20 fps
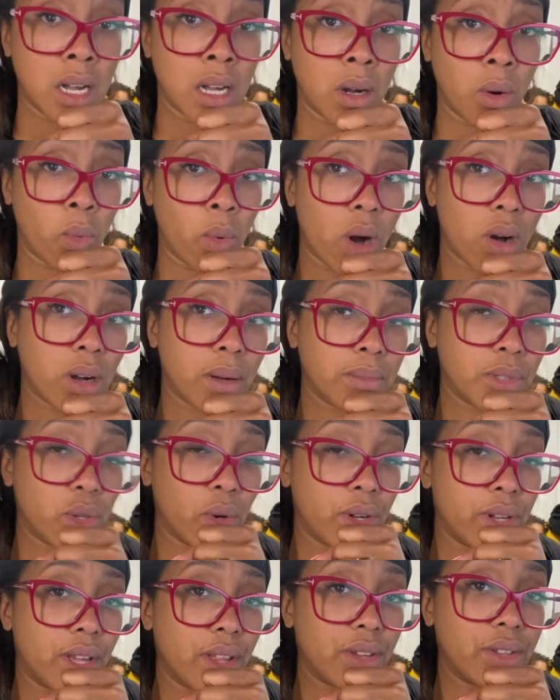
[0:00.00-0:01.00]
Welcome
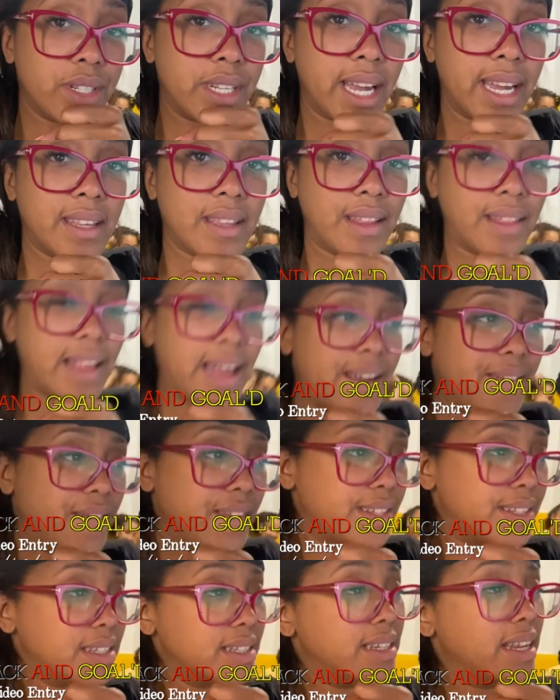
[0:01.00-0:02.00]
to another day in the life,
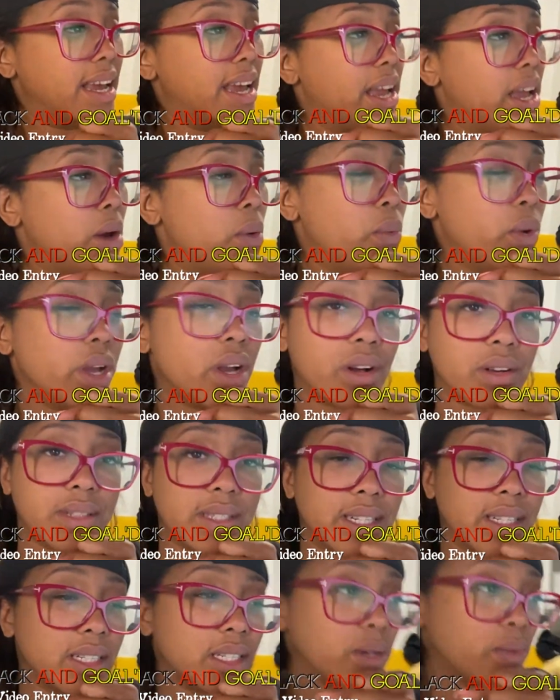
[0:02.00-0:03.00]
and today we are
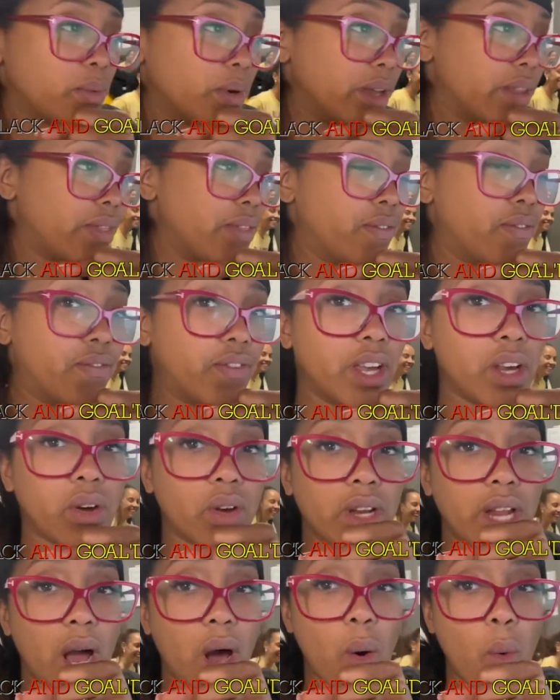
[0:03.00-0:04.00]
dealing with figuring out